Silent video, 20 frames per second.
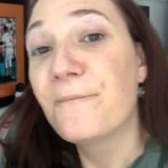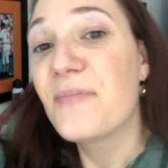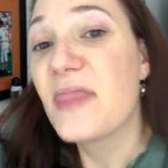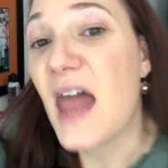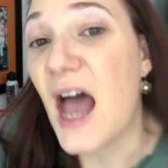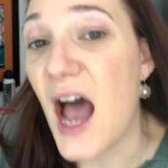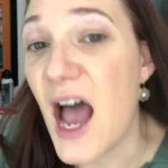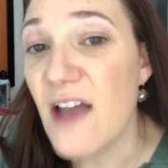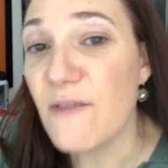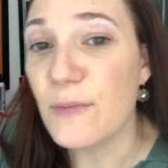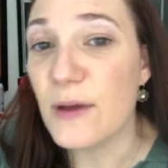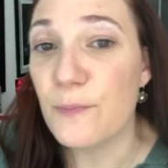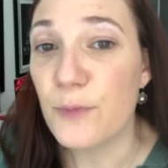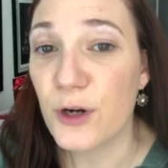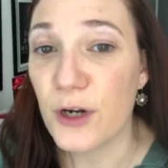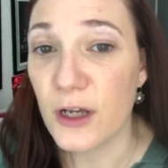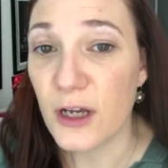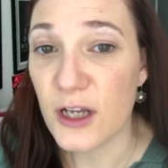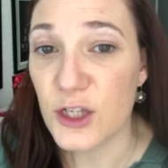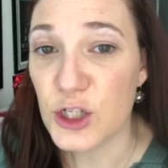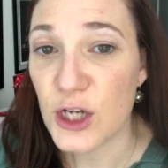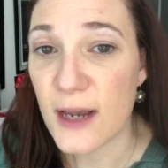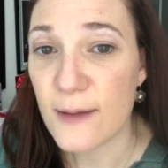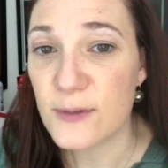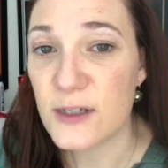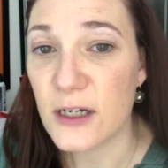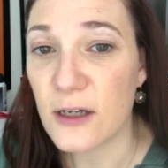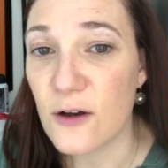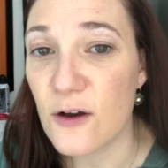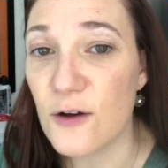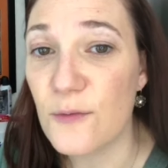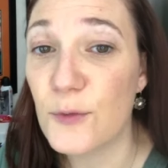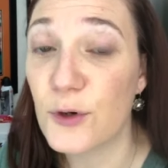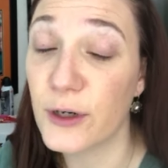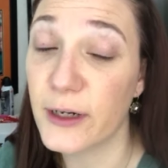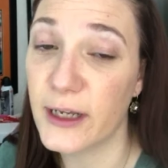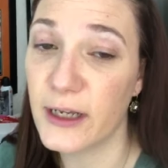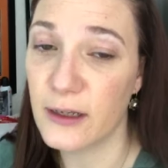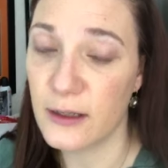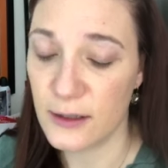I've been putting on chapstick all
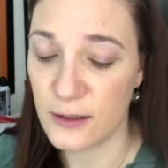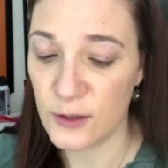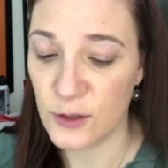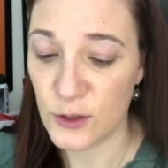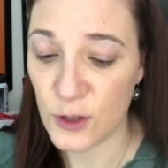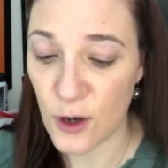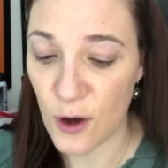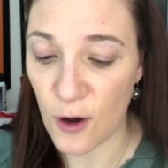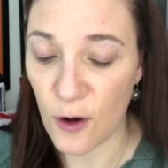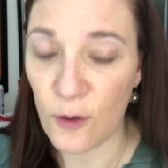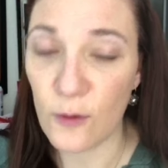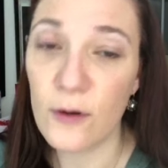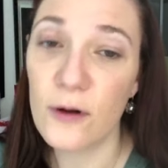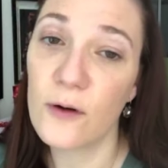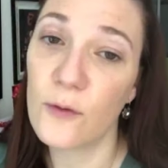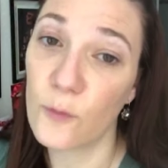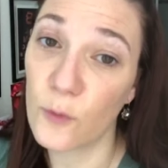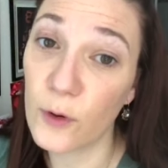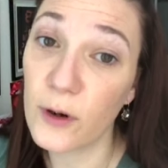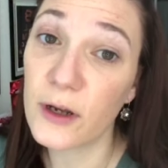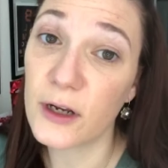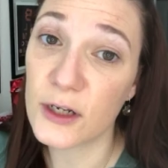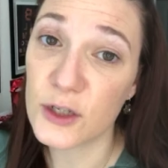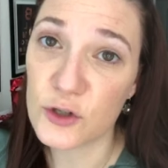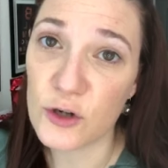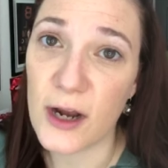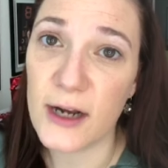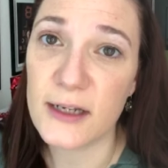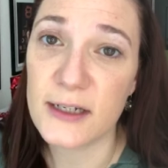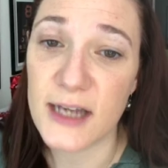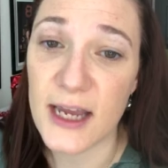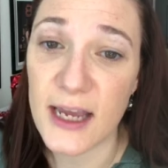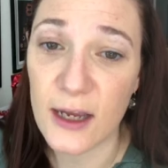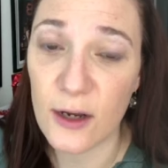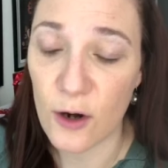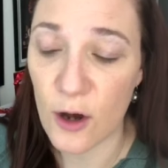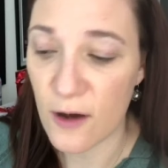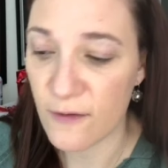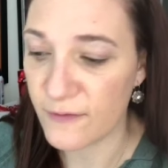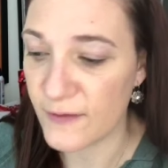morning, so we're going to try to take it
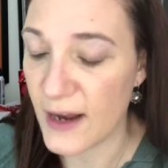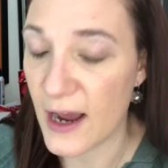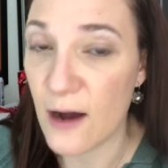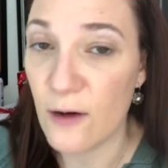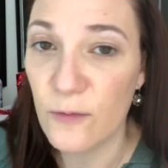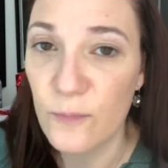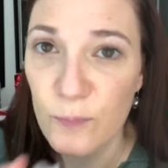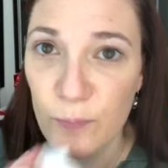off now.